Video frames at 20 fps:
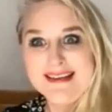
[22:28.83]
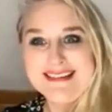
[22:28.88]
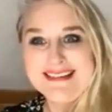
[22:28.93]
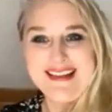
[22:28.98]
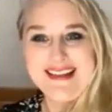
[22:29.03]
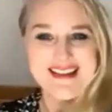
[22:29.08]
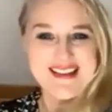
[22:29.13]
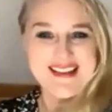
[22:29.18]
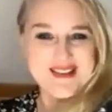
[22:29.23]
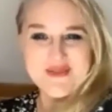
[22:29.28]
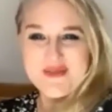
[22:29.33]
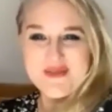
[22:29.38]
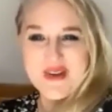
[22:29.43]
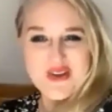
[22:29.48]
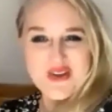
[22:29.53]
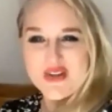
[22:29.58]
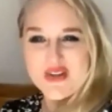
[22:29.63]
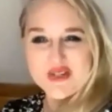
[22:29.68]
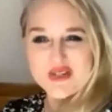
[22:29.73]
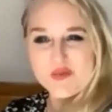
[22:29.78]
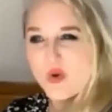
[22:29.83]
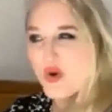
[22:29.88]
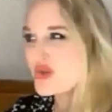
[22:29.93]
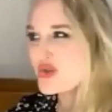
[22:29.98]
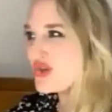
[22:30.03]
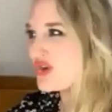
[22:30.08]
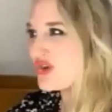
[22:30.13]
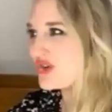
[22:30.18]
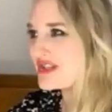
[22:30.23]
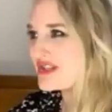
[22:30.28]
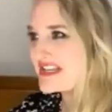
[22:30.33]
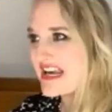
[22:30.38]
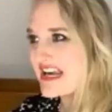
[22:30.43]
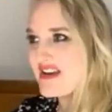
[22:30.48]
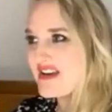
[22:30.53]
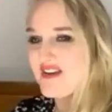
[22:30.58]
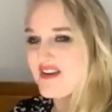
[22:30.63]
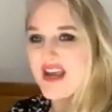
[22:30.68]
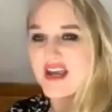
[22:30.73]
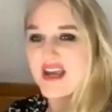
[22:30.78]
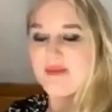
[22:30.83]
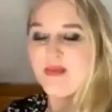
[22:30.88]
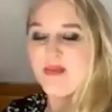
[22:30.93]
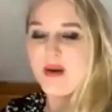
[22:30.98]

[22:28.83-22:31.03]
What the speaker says: like when you used to watch it on TV.